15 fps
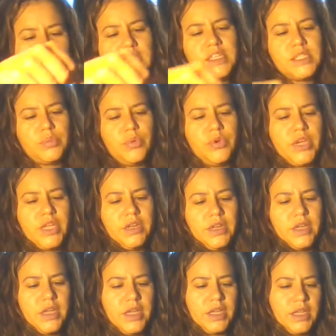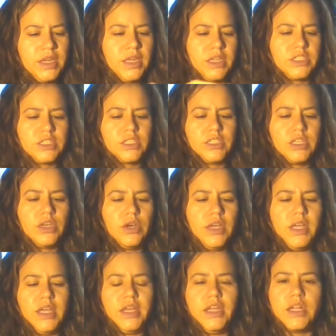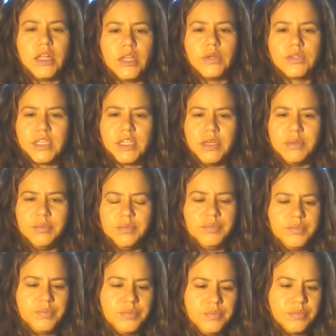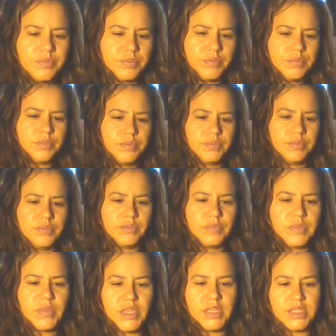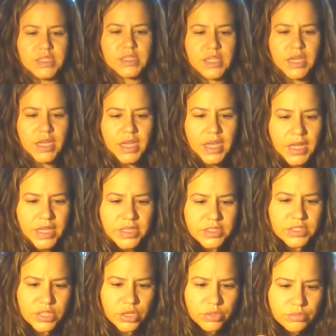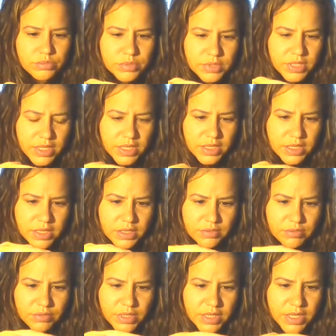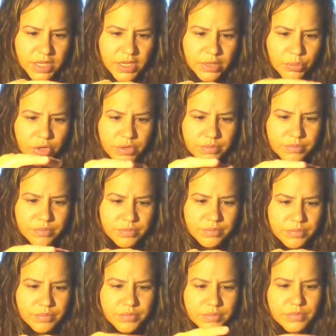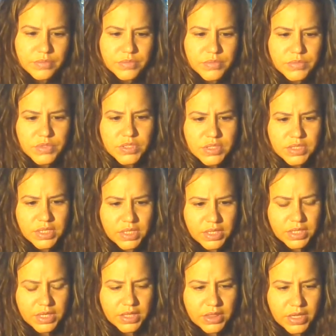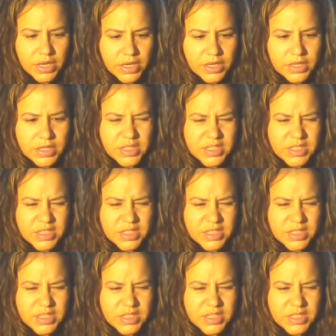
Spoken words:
now at this point, I can actually go ahead and close it because I don't need it really anymore. Just need it in there.